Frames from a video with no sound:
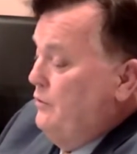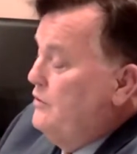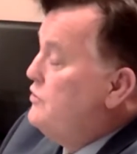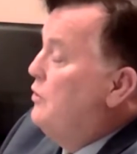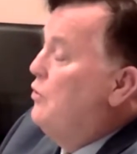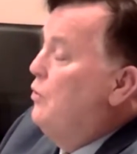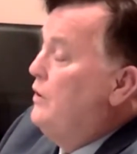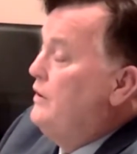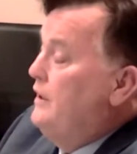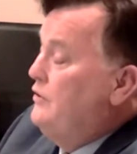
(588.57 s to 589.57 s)
There is no
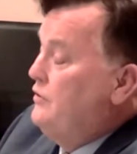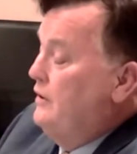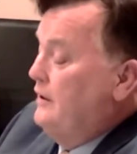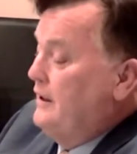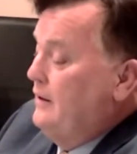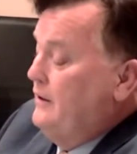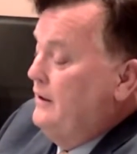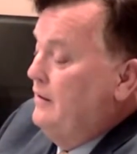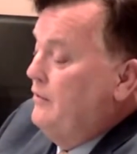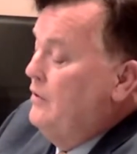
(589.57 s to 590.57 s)
coordination on the county
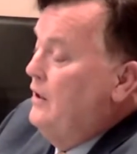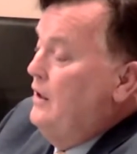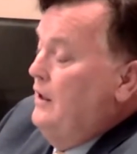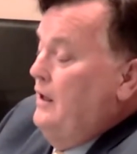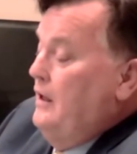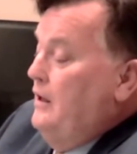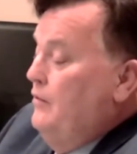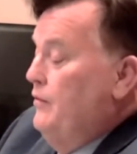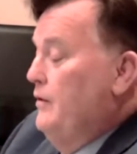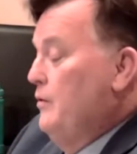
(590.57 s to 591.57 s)
level of